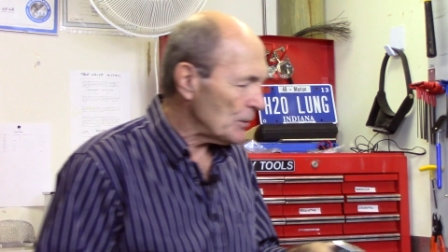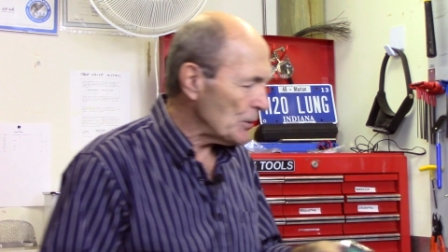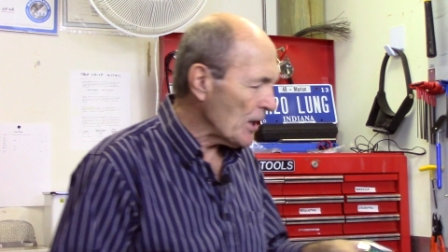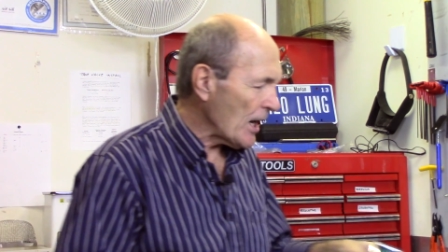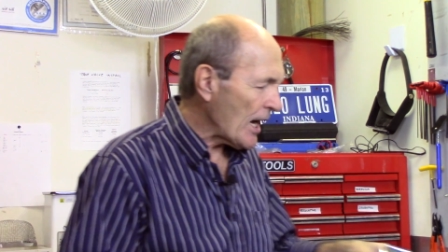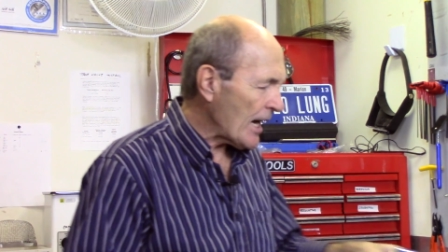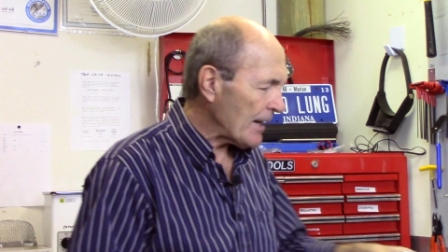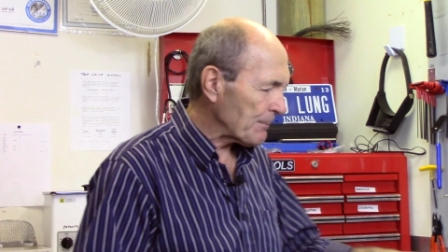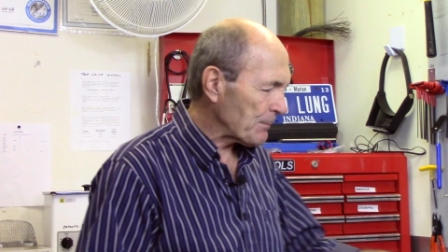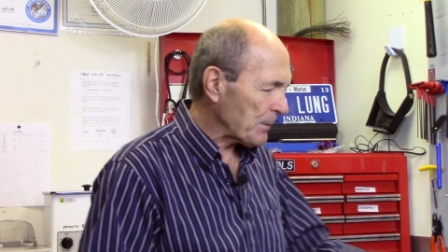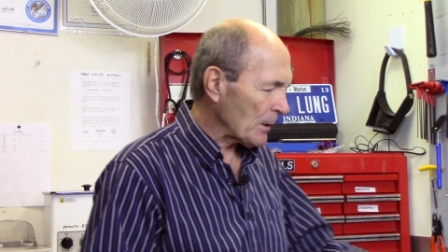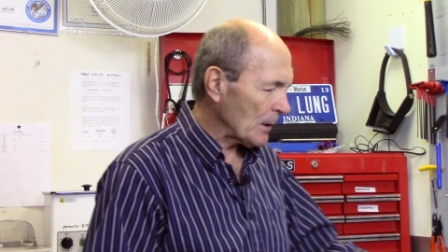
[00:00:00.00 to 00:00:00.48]

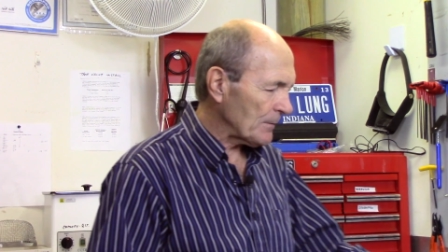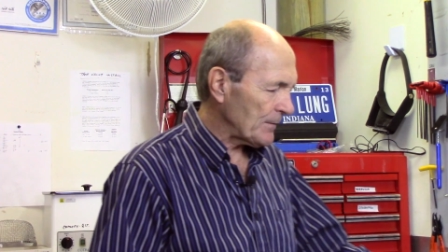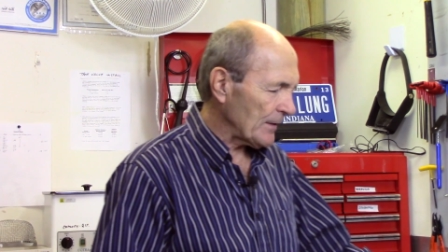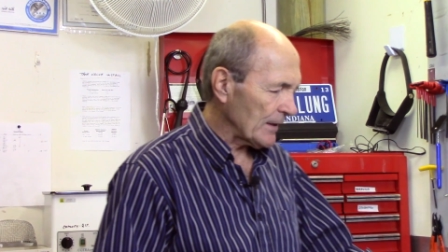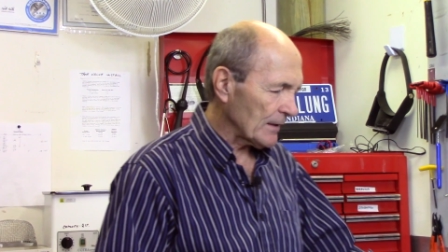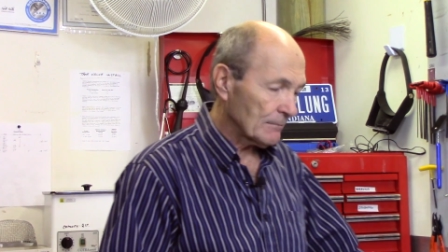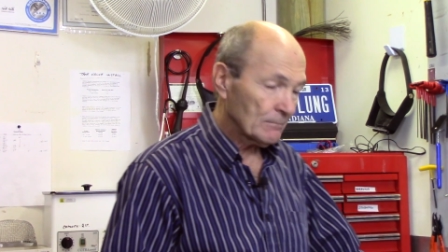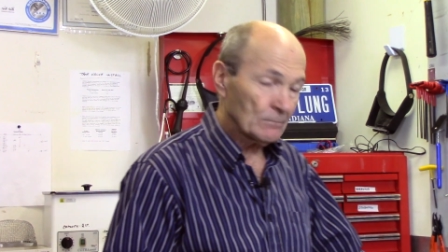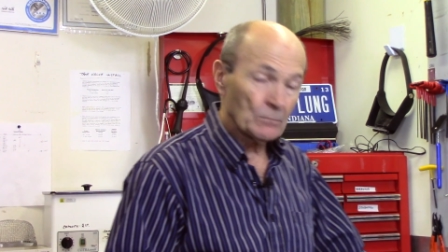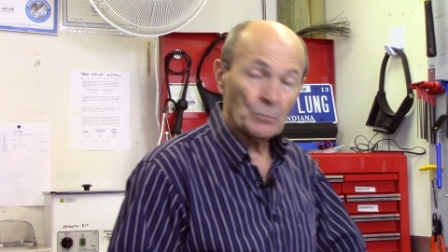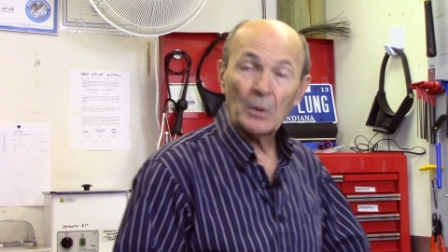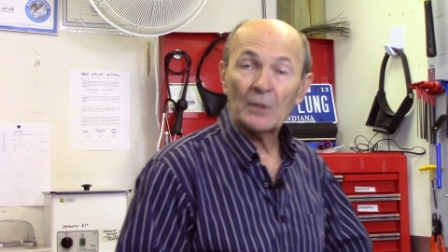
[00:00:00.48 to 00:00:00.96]
Not
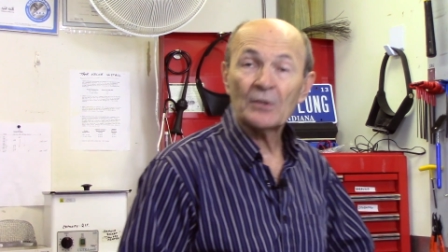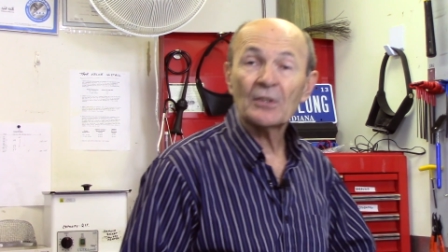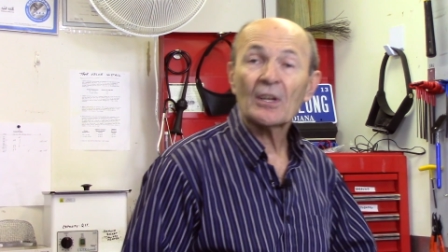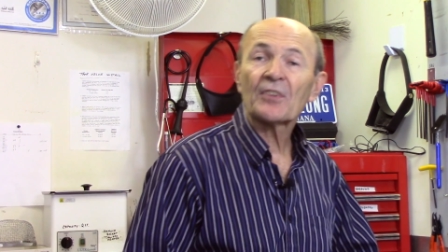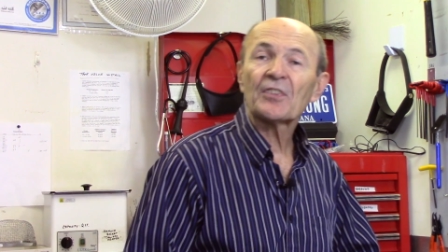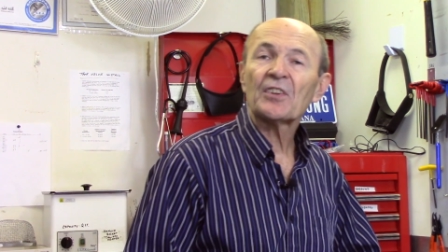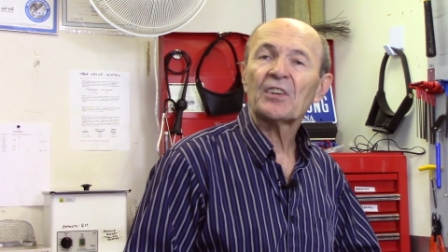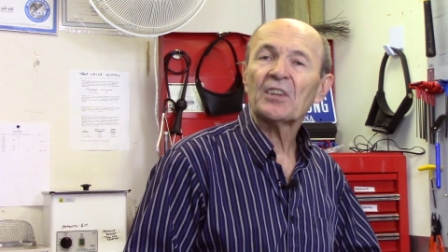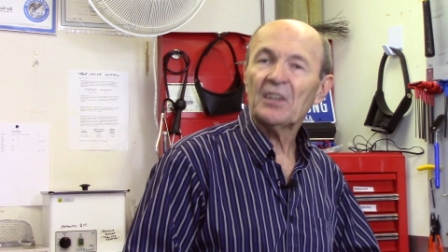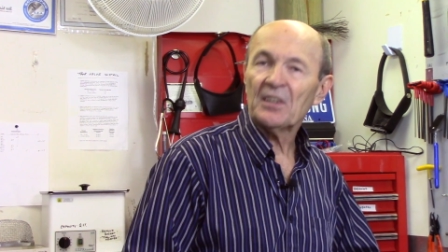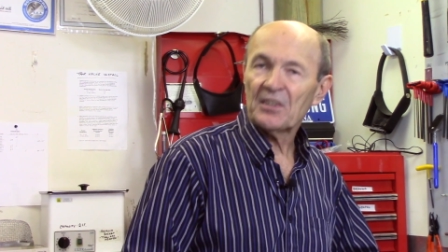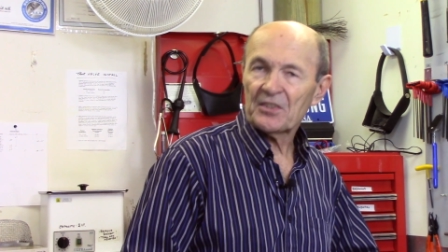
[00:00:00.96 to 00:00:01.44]
perfect, but
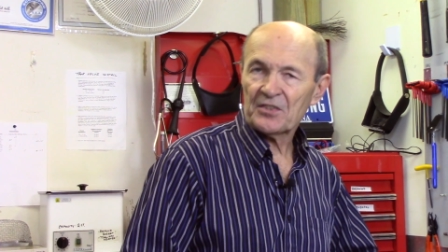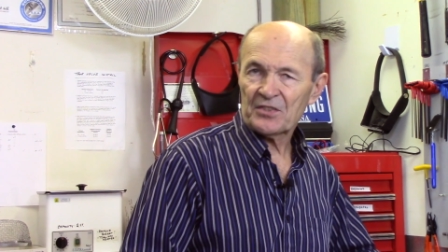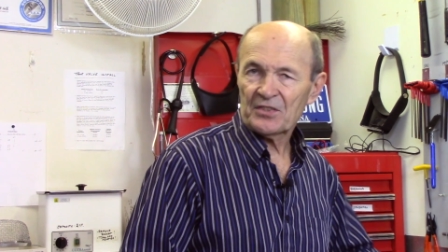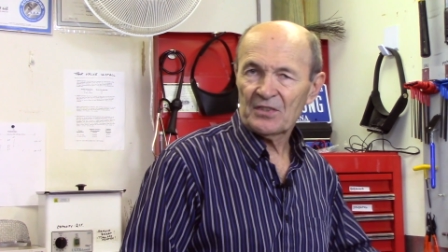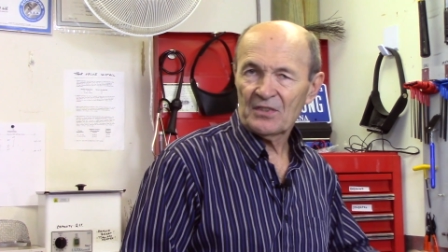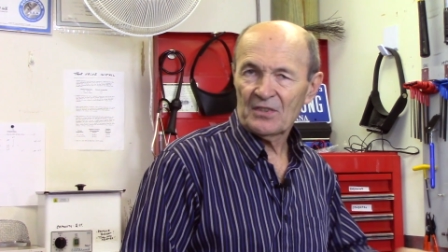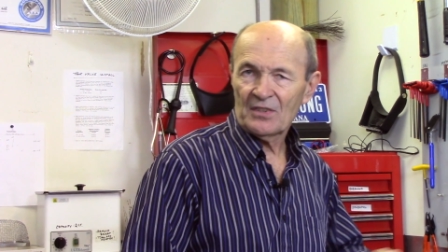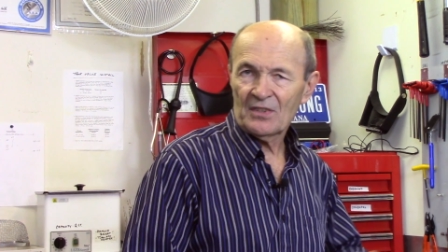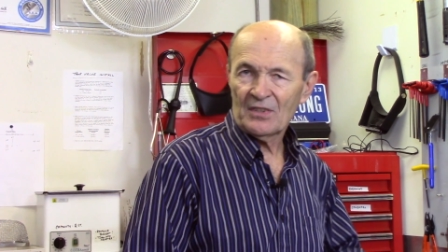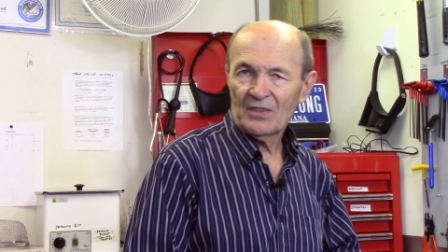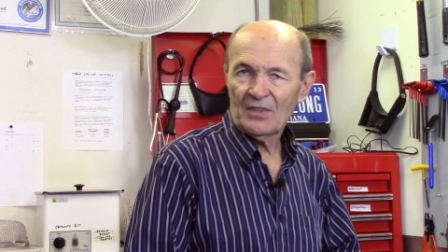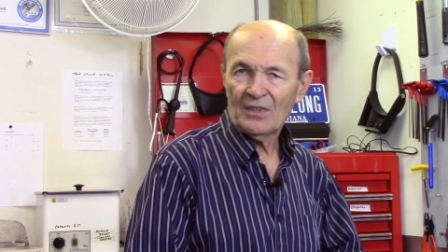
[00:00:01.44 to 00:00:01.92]
nothing
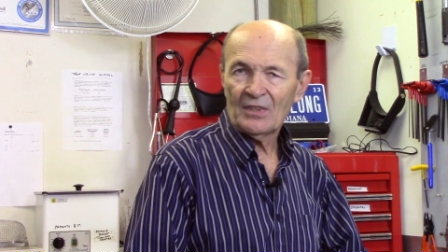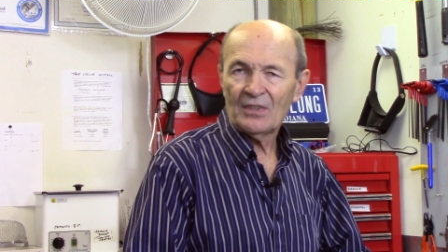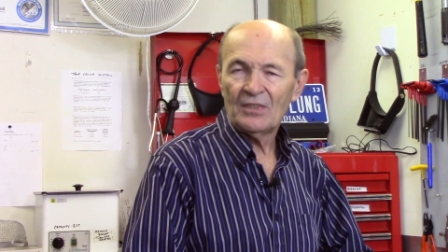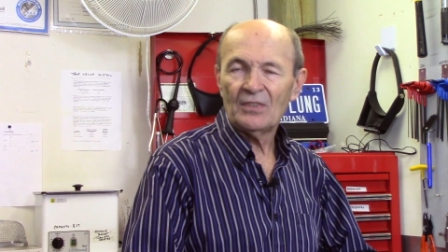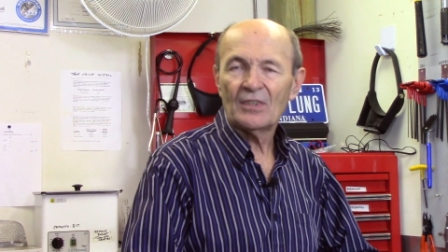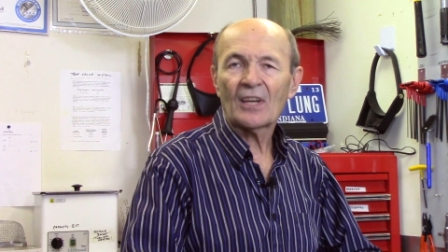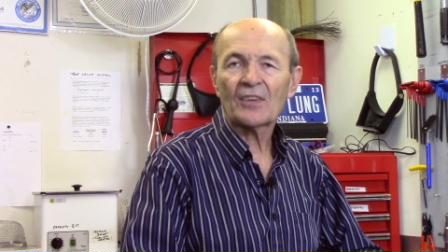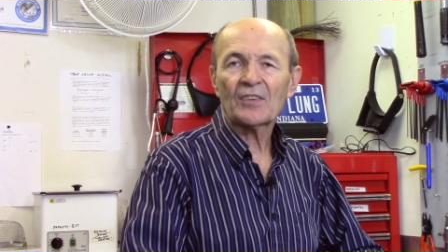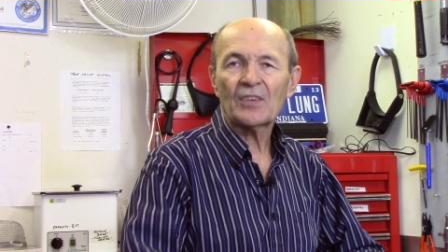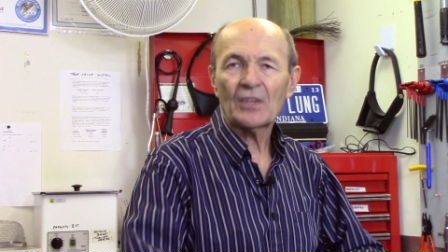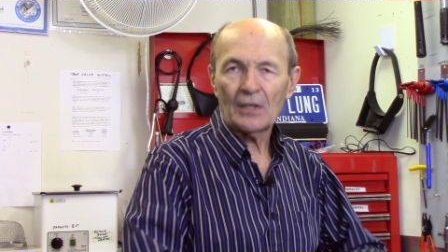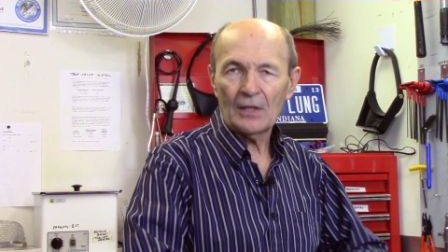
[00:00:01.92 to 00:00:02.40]
is.
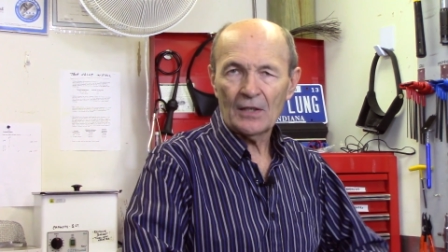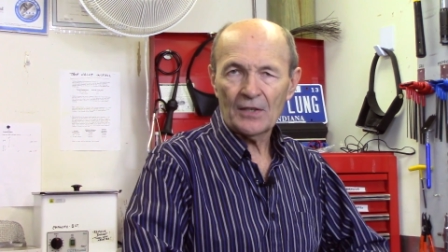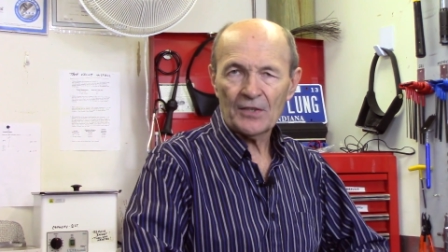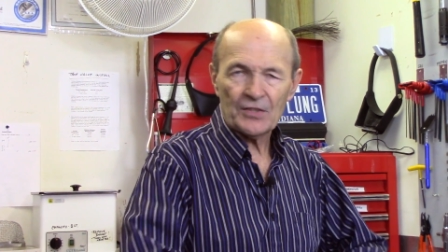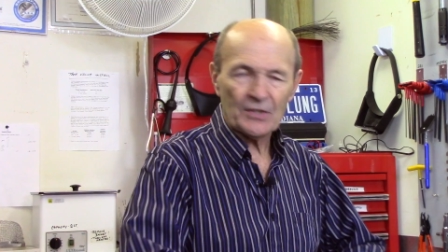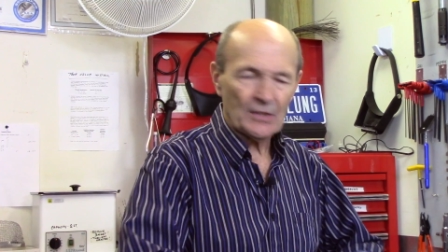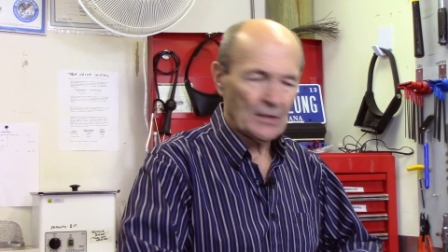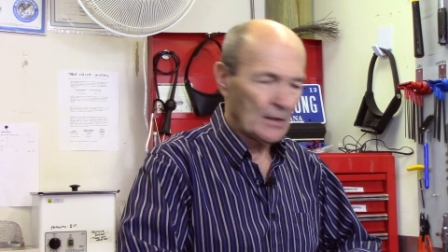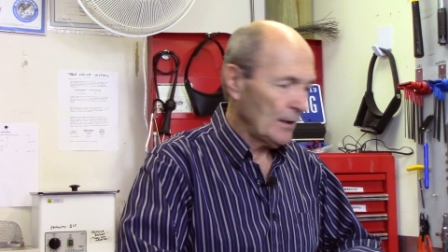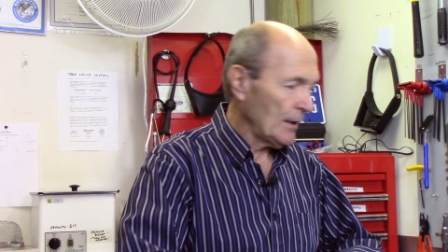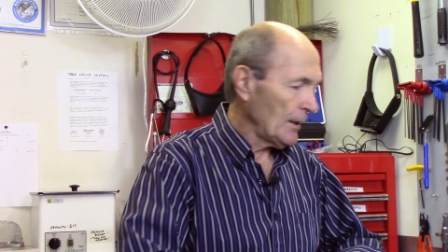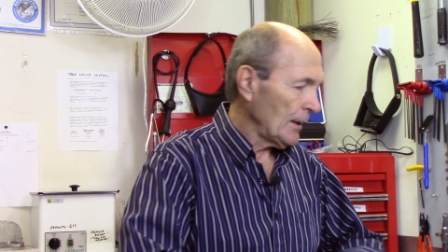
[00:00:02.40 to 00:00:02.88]
Nothing
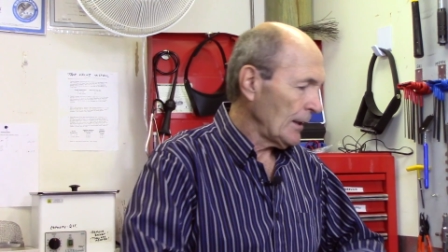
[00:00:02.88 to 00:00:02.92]
is.